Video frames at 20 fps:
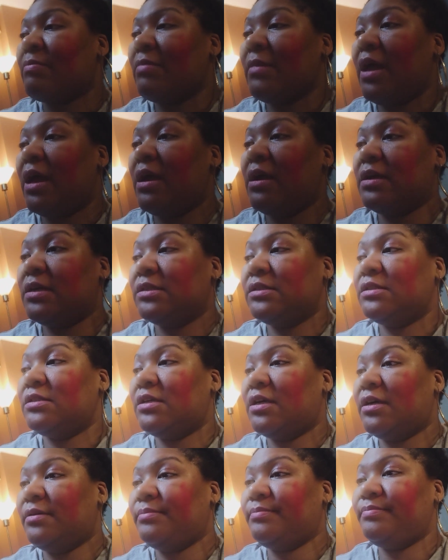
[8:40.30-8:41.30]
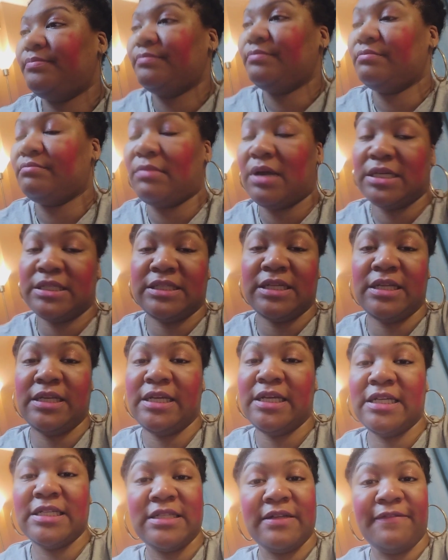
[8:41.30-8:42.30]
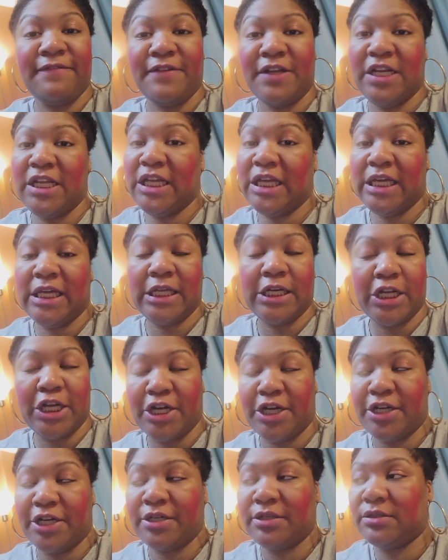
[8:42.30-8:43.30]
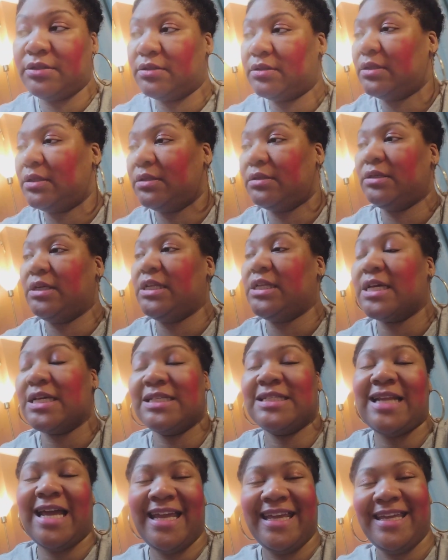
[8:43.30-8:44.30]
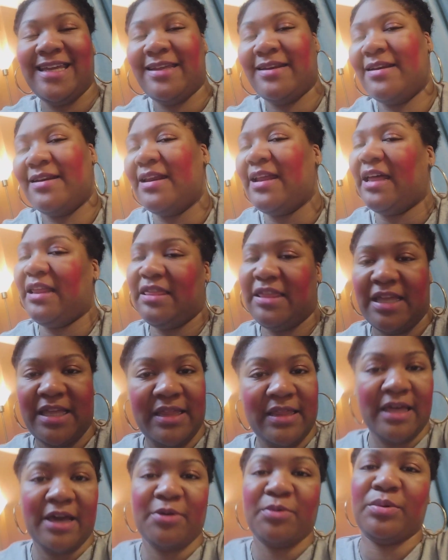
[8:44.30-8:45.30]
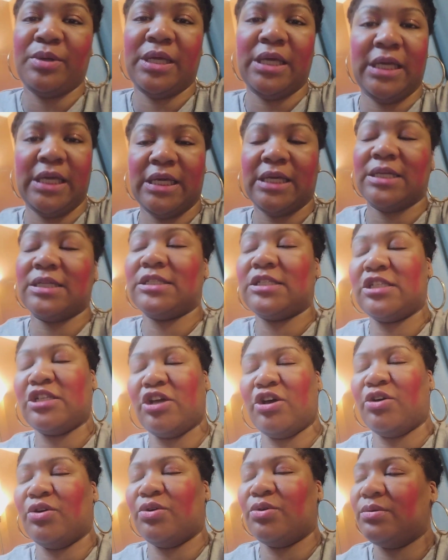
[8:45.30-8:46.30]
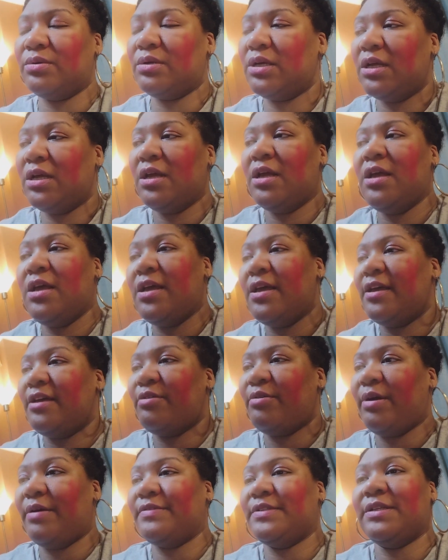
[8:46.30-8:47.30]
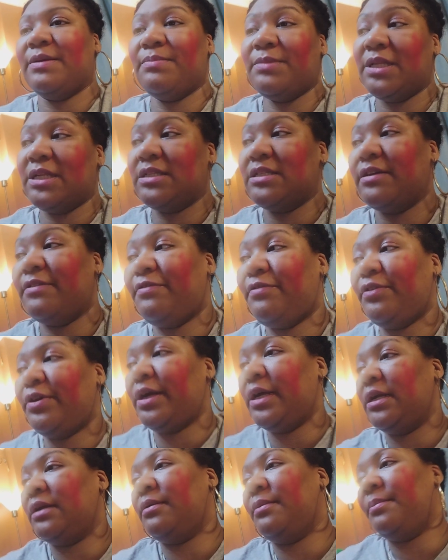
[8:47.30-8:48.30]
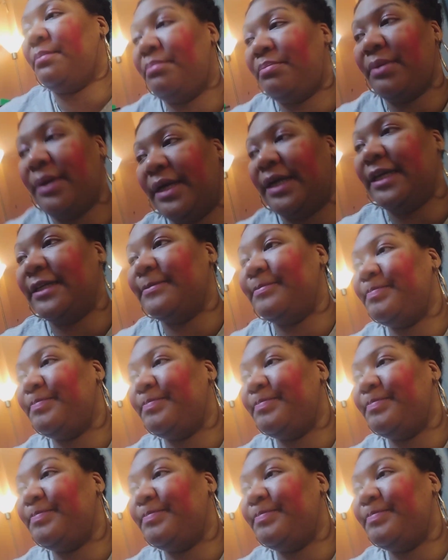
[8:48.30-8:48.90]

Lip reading: And my son, he's a funny eater. He does not eat nothing that we eat. So he'll have something different. But